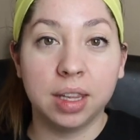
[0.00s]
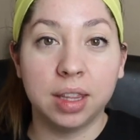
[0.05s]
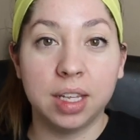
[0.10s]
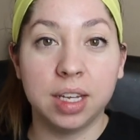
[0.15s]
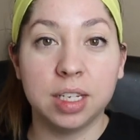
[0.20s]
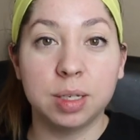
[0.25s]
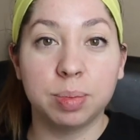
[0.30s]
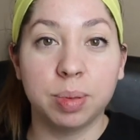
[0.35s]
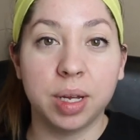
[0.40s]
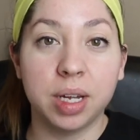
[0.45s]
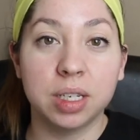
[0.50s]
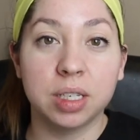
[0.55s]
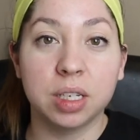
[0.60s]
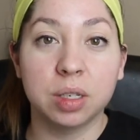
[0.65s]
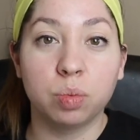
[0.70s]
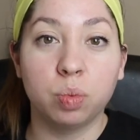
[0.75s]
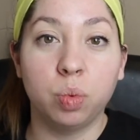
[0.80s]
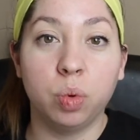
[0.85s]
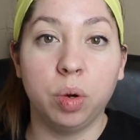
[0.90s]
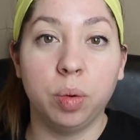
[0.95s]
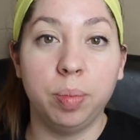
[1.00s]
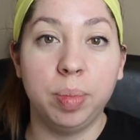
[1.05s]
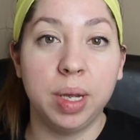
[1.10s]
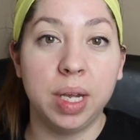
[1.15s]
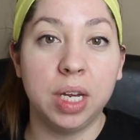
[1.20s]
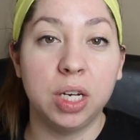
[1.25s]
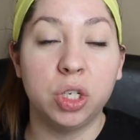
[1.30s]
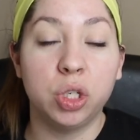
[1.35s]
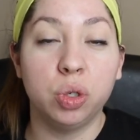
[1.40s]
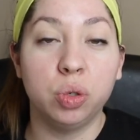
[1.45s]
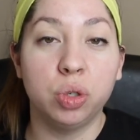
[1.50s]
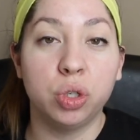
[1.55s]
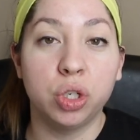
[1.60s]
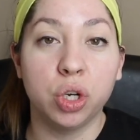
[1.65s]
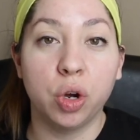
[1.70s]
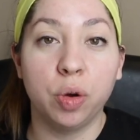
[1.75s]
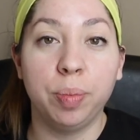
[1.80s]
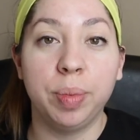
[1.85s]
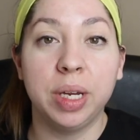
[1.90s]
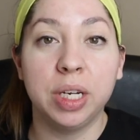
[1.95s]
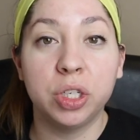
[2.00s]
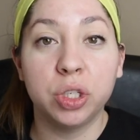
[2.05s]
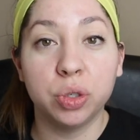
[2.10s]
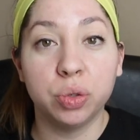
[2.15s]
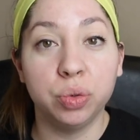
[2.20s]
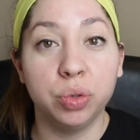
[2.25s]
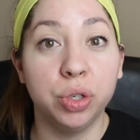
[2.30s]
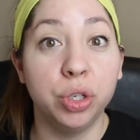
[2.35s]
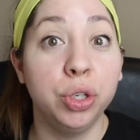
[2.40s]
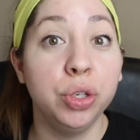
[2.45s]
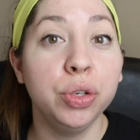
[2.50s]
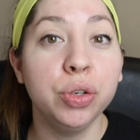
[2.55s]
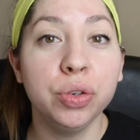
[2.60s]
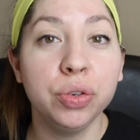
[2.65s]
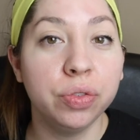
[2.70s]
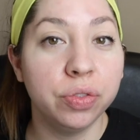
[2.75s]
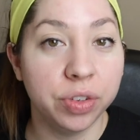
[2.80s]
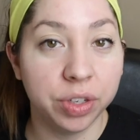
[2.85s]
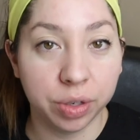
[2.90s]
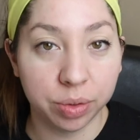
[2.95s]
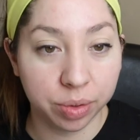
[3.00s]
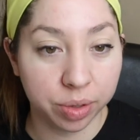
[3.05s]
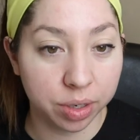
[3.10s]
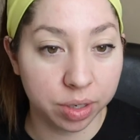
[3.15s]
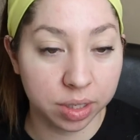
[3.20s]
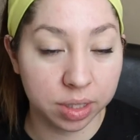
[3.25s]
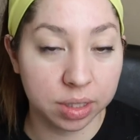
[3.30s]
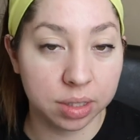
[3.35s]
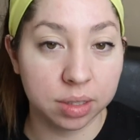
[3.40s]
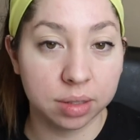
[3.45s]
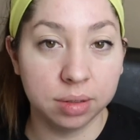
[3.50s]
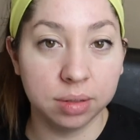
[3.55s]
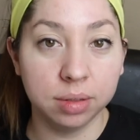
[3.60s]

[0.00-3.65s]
these places will be to show me to new viewers.